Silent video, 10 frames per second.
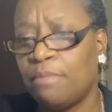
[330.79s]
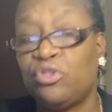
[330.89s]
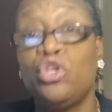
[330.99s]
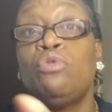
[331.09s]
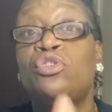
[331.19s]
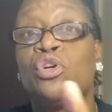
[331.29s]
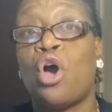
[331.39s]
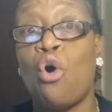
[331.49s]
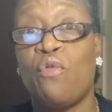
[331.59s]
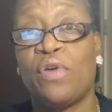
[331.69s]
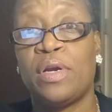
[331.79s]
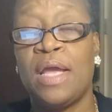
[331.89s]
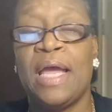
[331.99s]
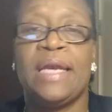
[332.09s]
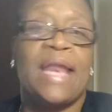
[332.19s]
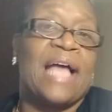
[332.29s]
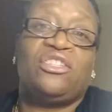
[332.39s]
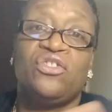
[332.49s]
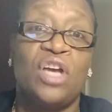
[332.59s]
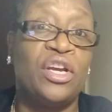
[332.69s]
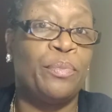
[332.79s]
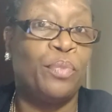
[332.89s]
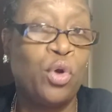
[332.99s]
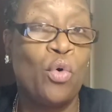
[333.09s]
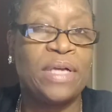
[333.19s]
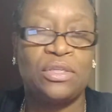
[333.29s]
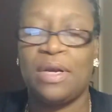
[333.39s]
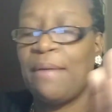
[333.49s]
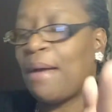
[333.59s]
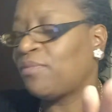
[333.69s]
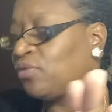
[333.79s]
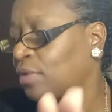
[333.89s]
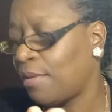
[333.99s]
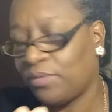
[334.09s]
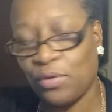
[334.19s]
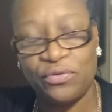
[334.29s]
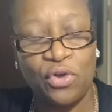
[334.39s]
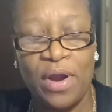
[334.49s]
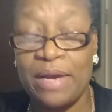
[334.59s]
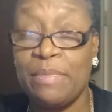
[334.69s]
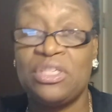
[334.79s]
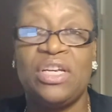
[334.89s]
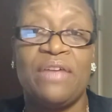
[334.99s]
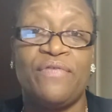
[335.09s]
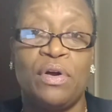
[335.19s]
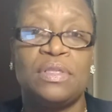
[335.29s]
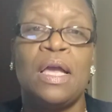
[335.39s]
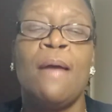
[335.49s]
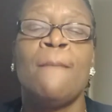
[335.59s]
Due to COVID, not just unemployed. So I'm so sorry to mention that first.